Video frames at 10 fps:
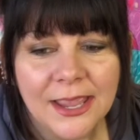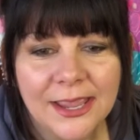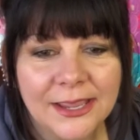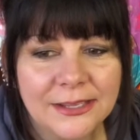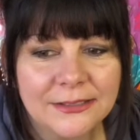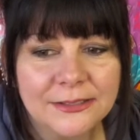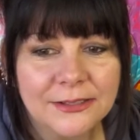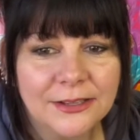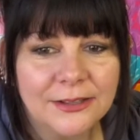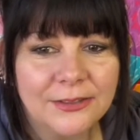And
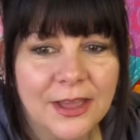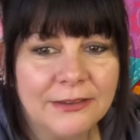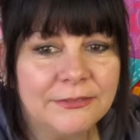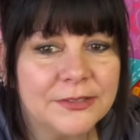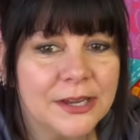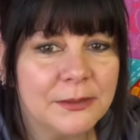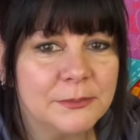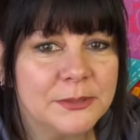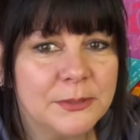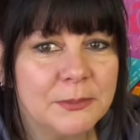a lot of
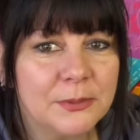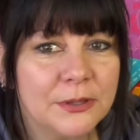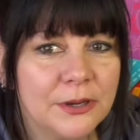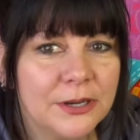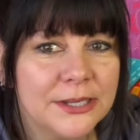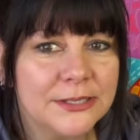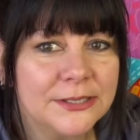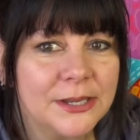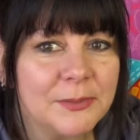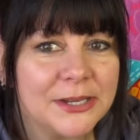times people are
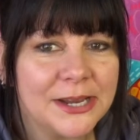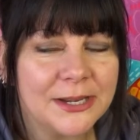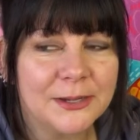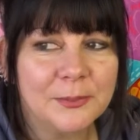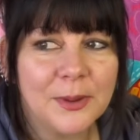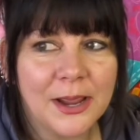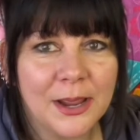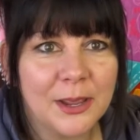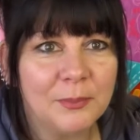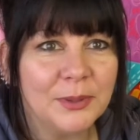intimidated
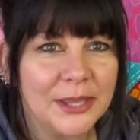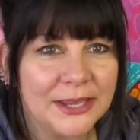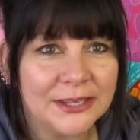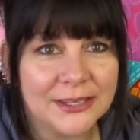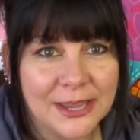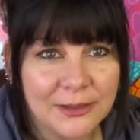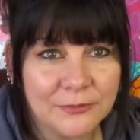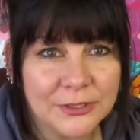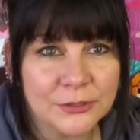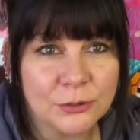by a blank
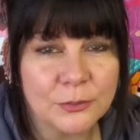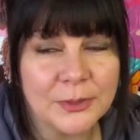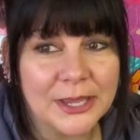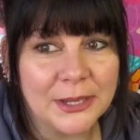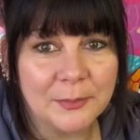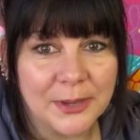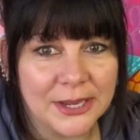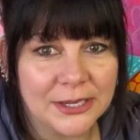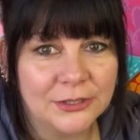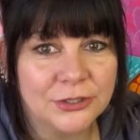canvas or blank
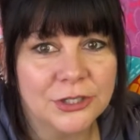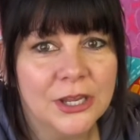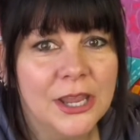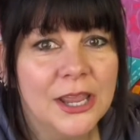page,